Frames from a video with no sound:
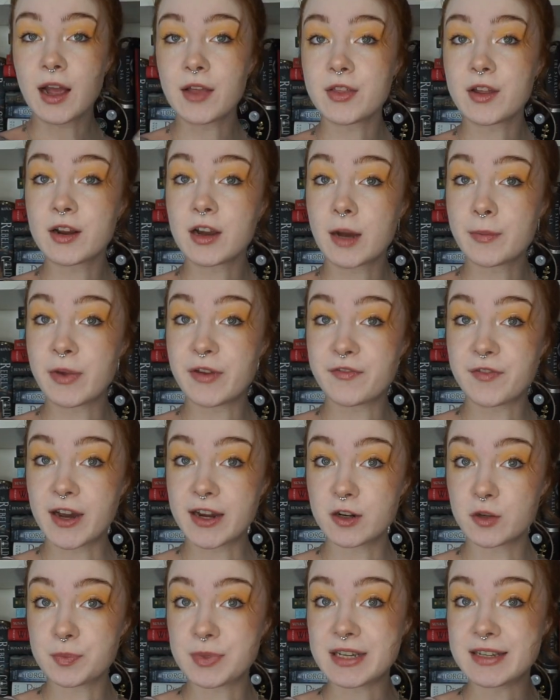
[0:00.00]
and then I got my
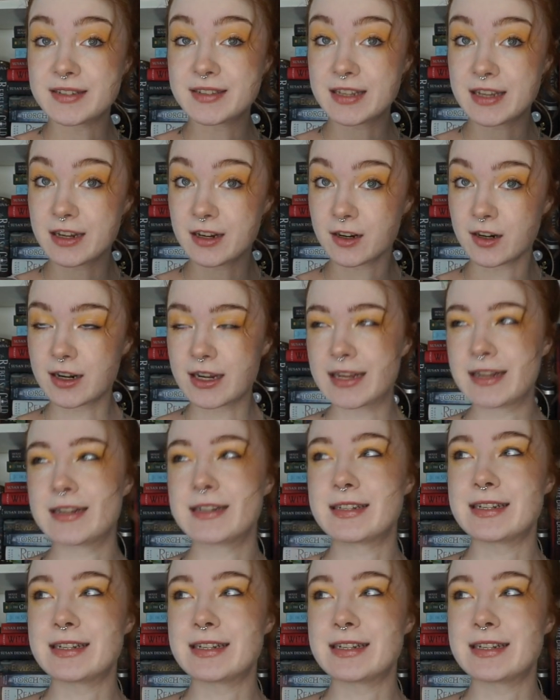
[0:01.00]
final piece here in